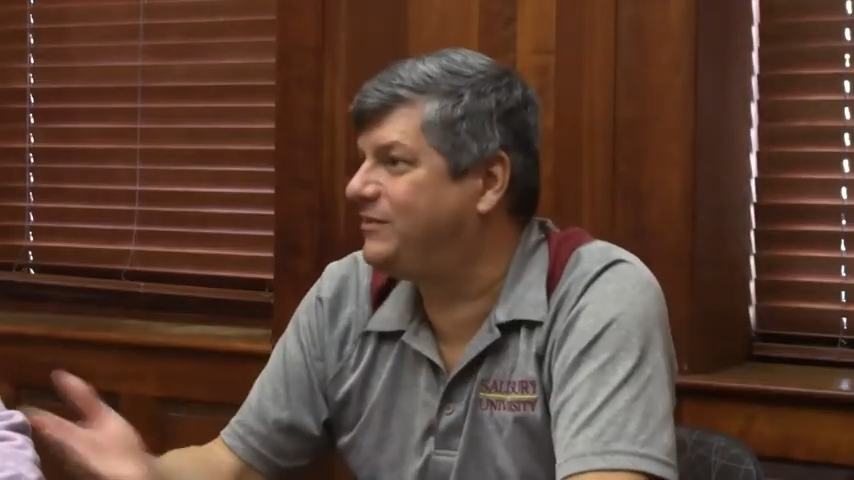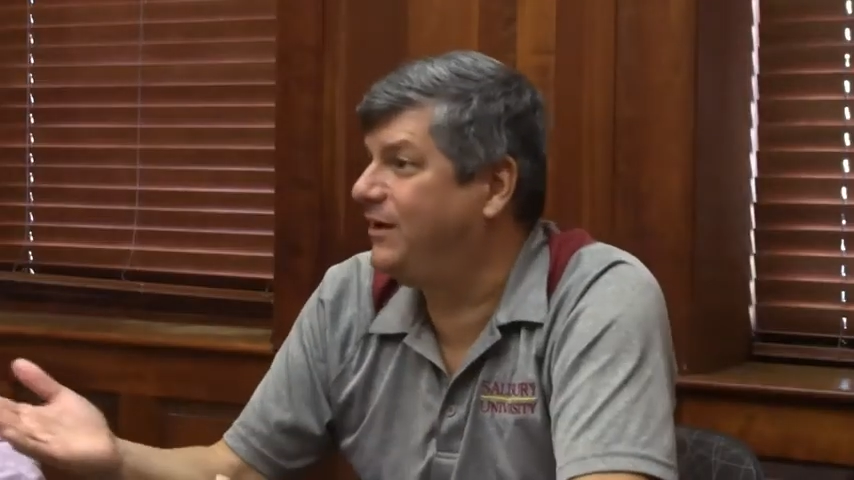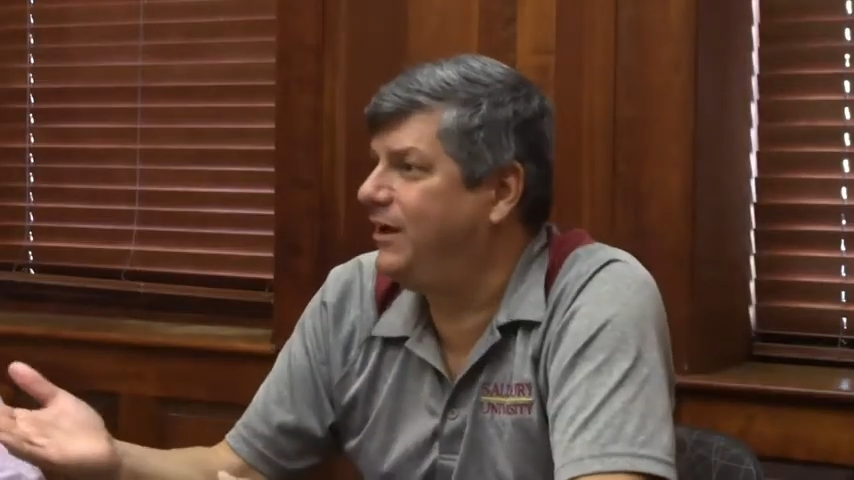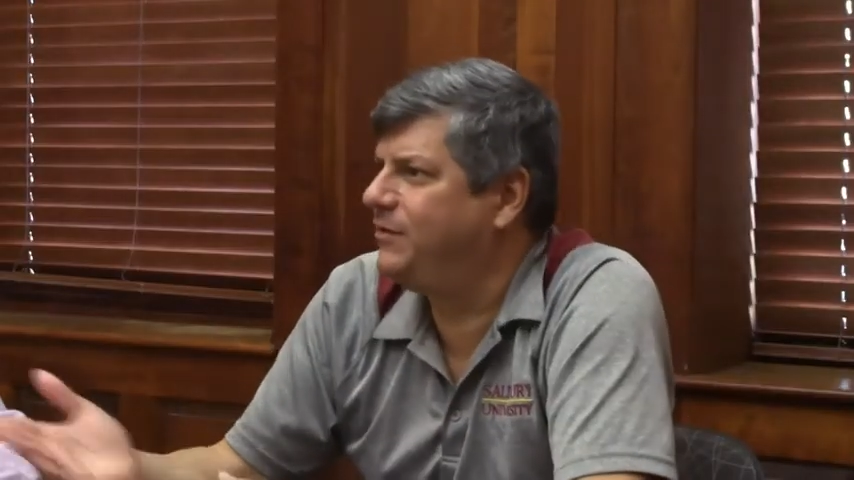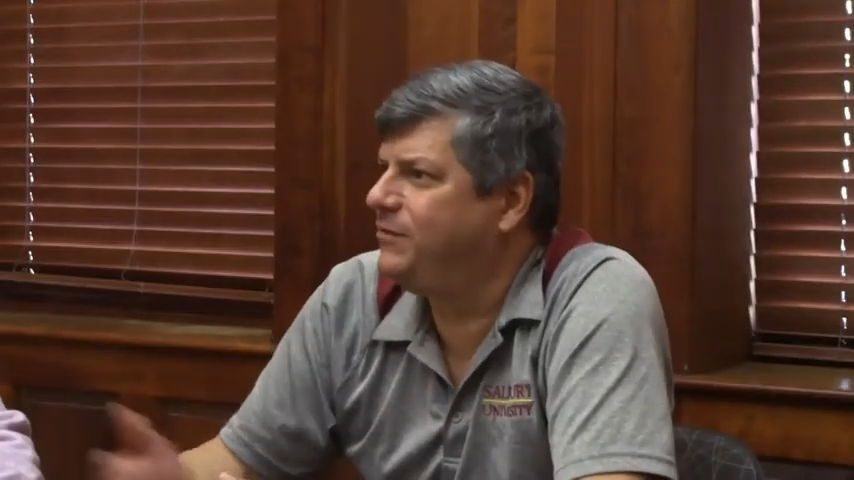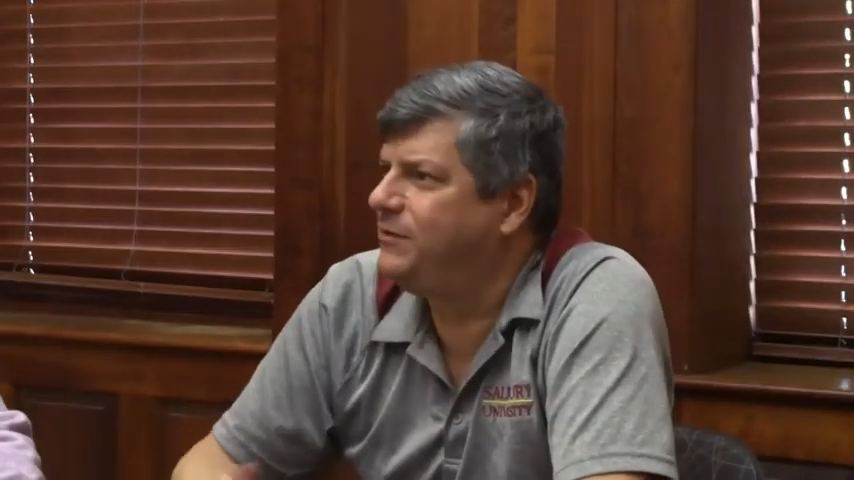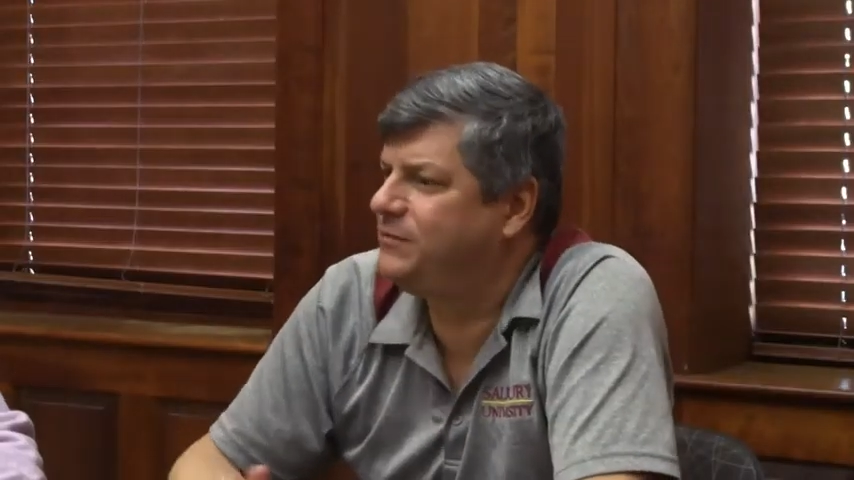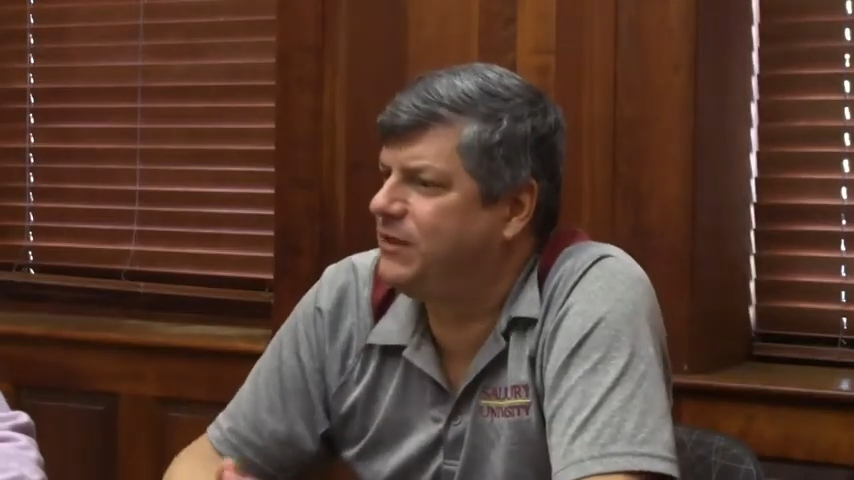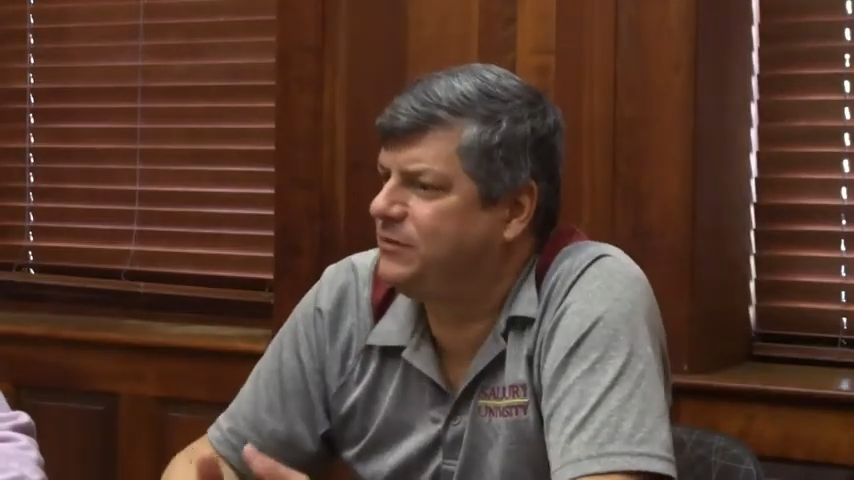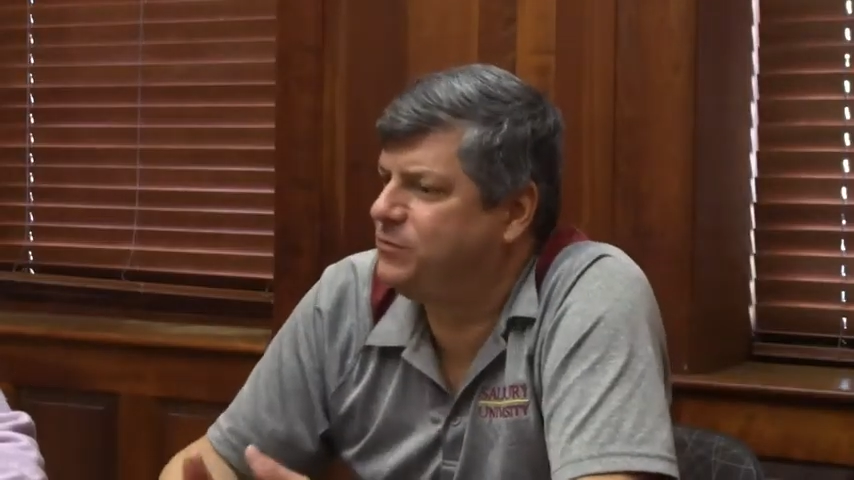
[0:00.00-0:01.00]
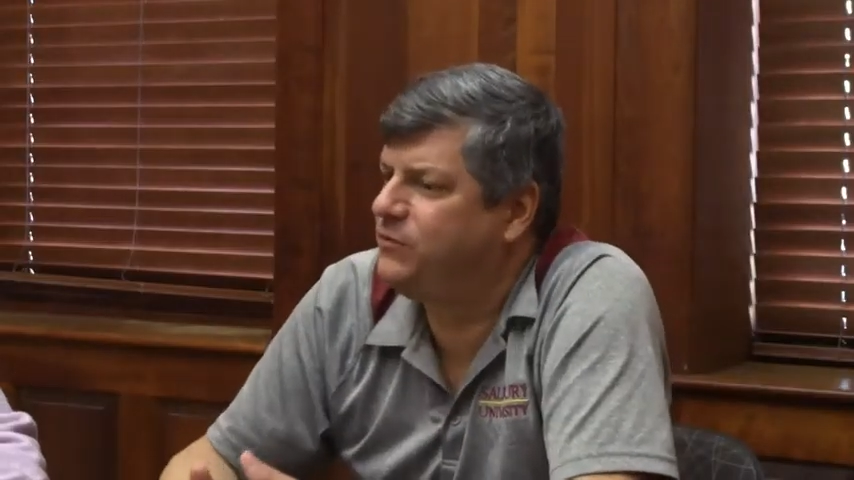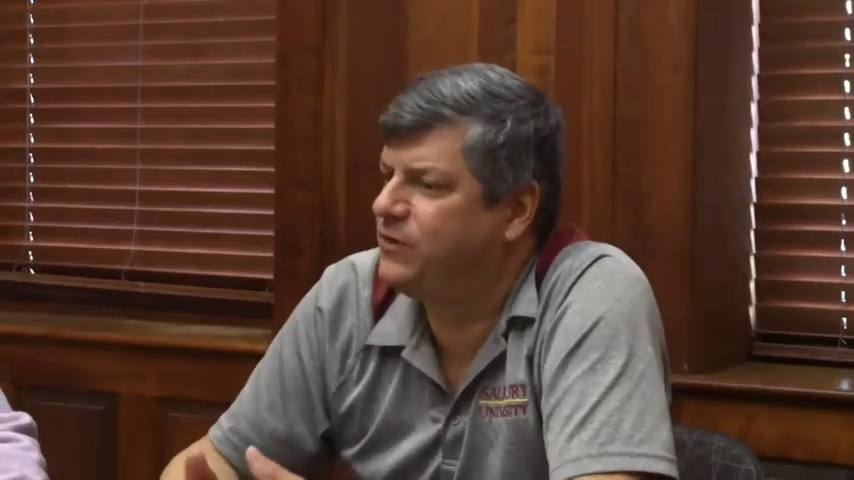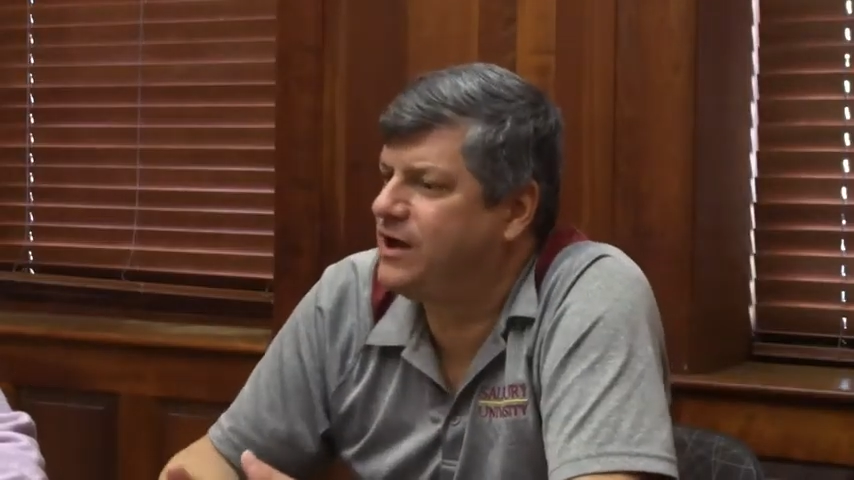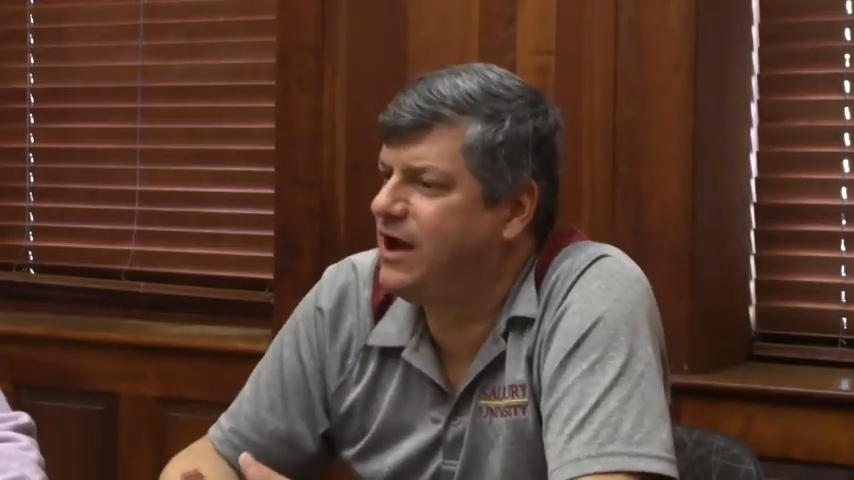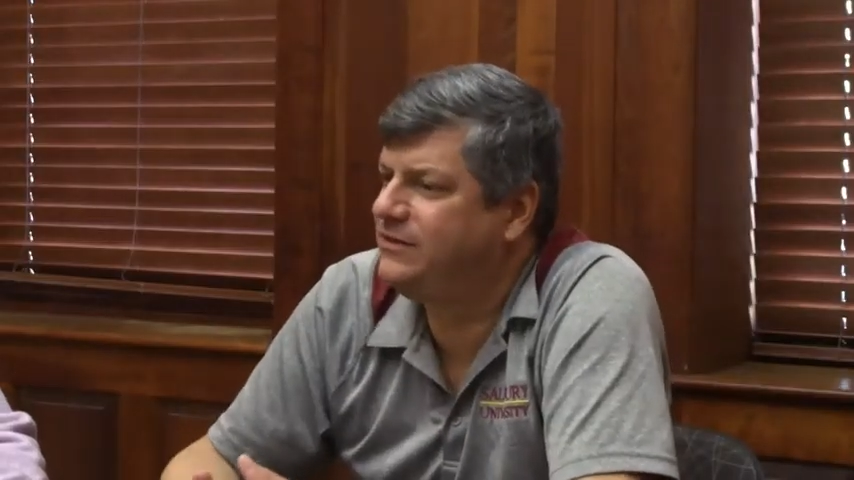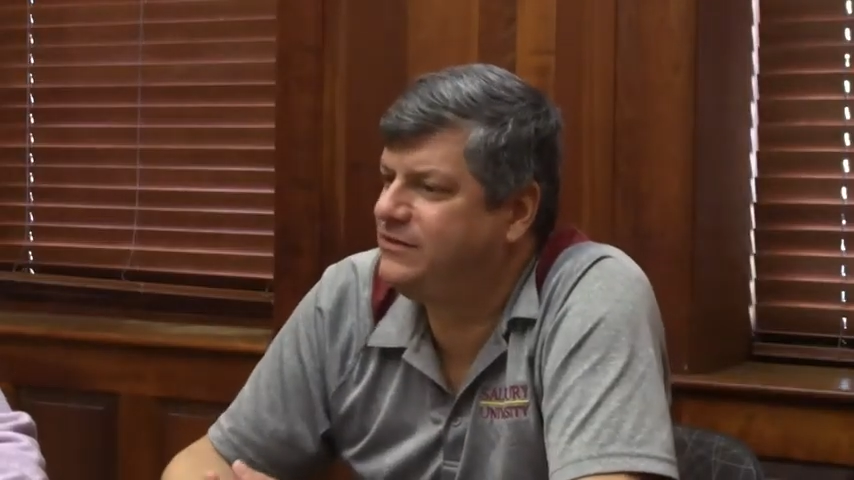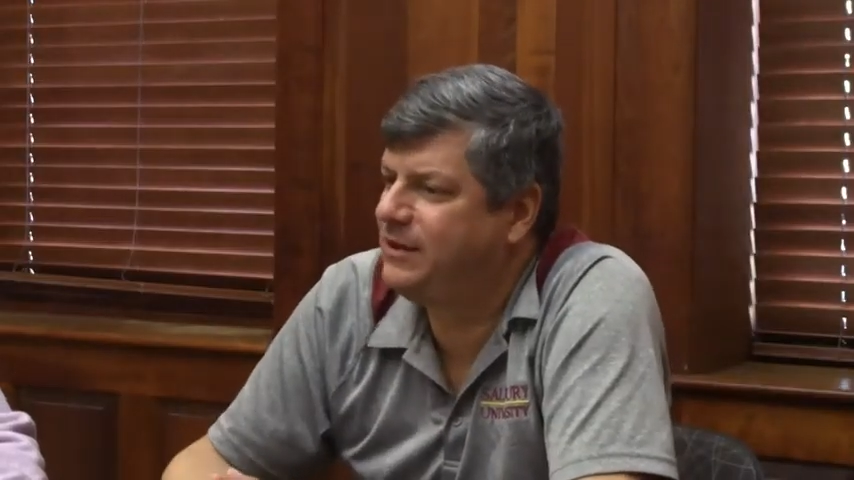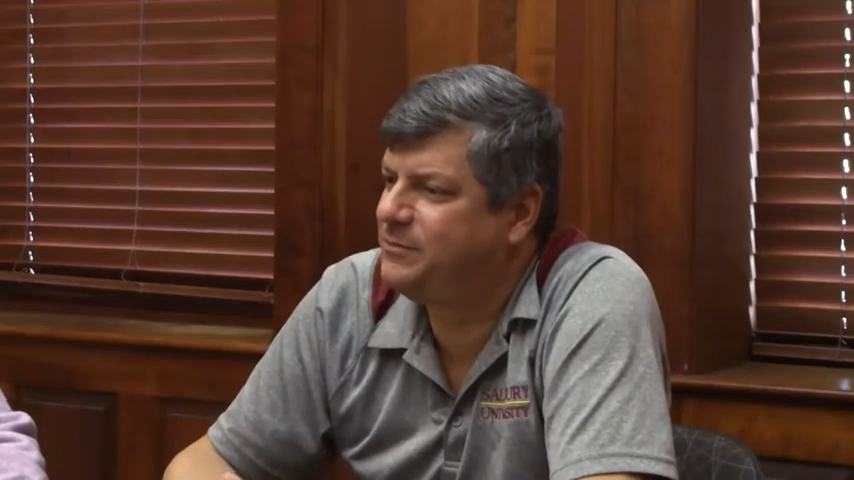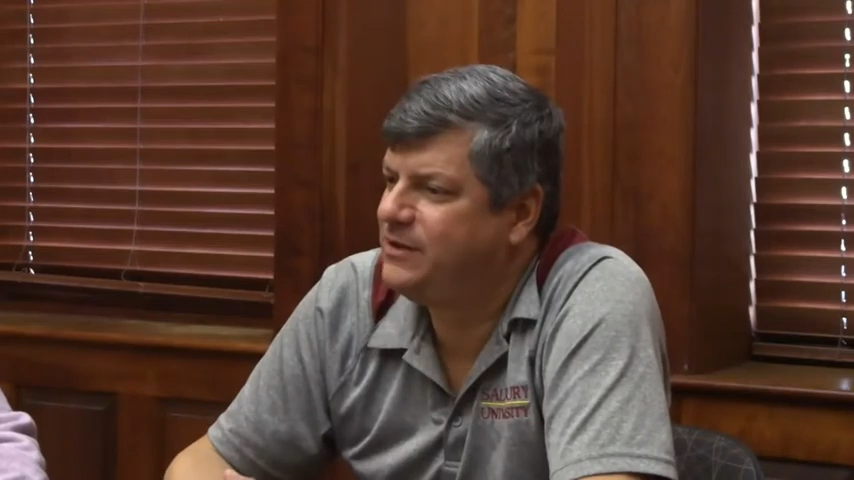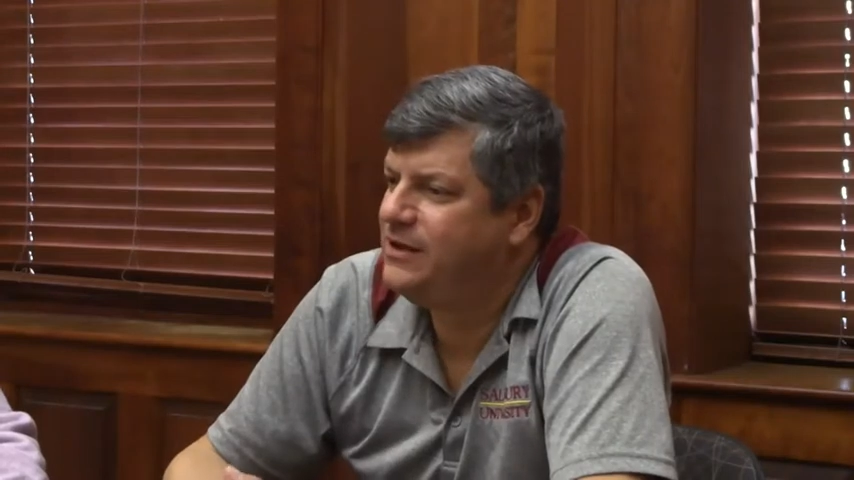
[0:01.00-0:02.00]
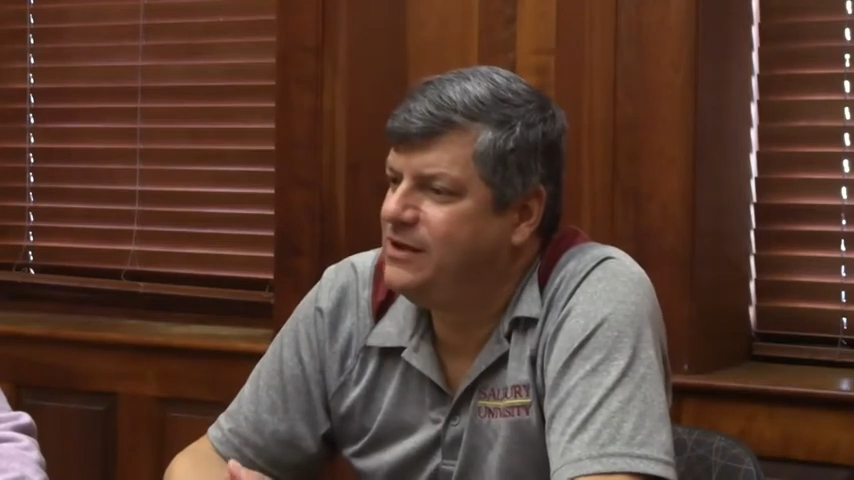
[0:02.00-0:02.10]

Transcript: So I agree with, as a proof of concept,